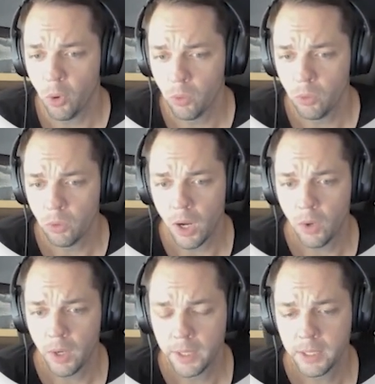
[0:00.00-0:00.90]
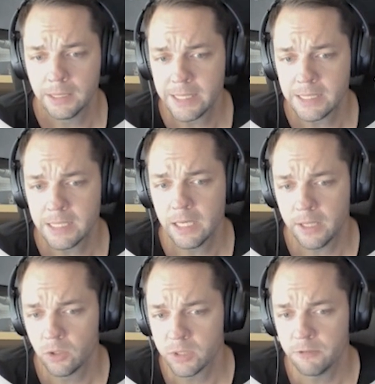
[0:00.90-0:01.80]
poll on LinkedIn,
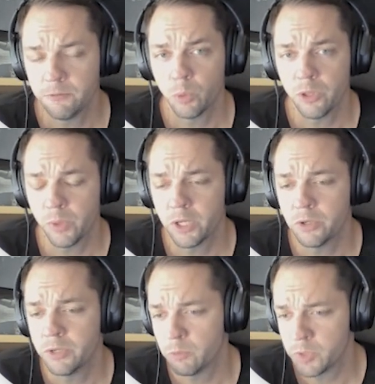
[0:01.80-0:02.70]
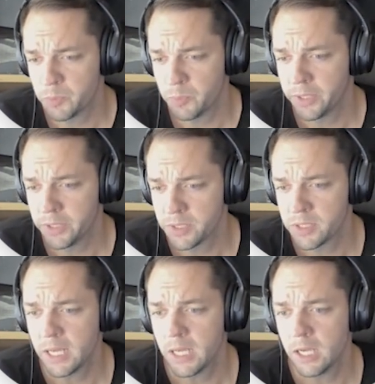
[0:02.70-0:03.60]
and they looked at 4,300 different
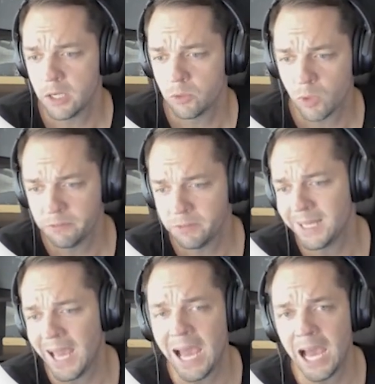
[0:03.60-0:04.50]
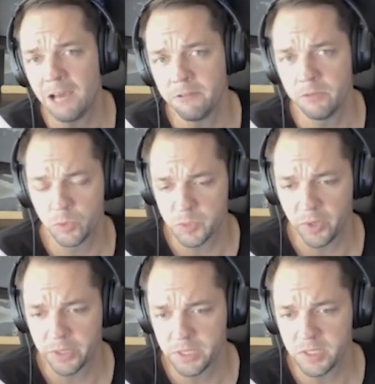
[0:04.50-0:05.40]
respondents, and roughly half of the
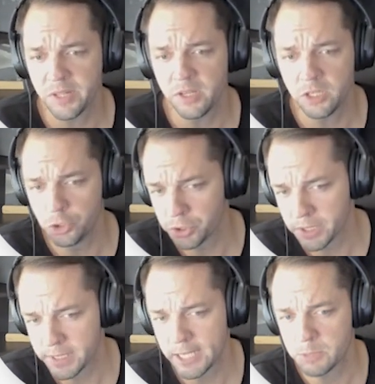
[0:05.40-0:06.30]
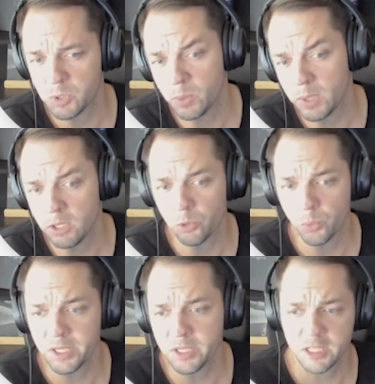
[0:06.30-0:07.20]
respondents said that it usually takes between
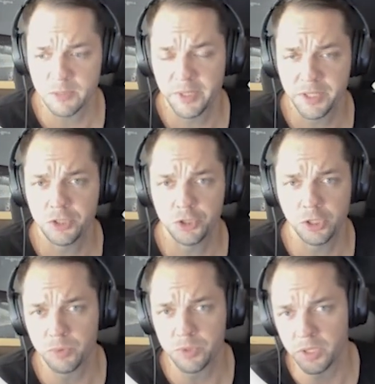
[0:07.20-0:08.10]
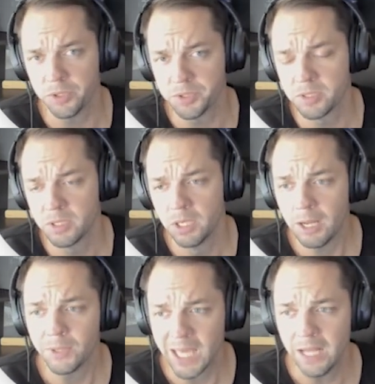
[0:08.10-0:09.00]
3 to 6 months to show results.
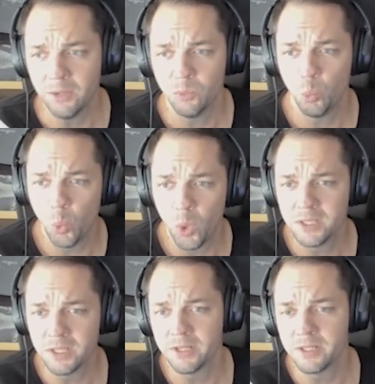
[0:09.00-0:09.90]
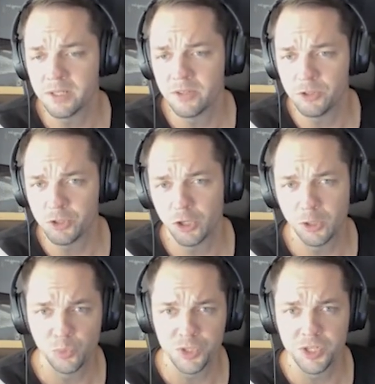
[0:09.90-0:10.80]
Now, again, what does the
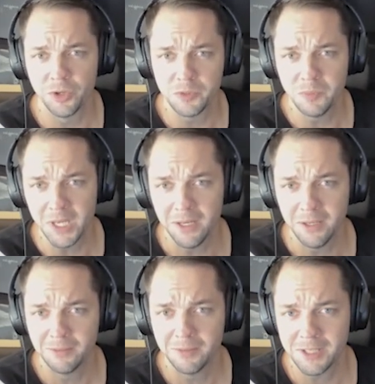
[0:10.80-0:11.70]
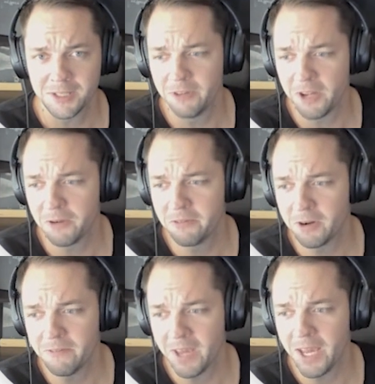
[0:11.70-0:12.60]
term results mean? Very,
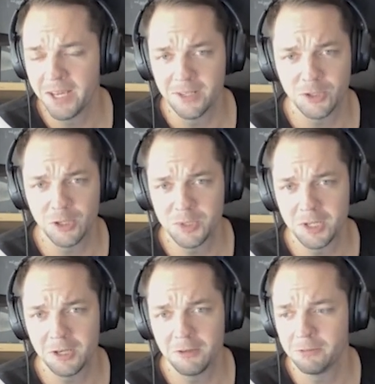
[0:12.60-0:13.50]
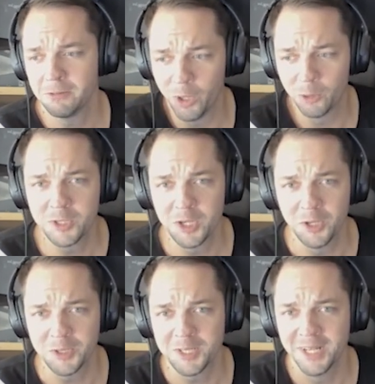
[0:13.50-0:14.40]
very vague in terms of what are
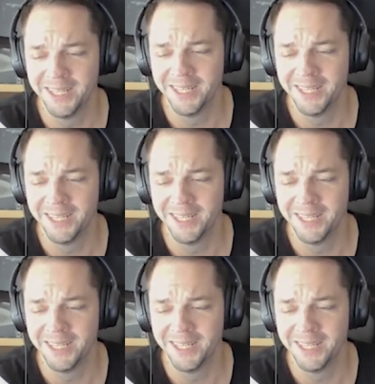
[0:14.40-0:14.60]
results.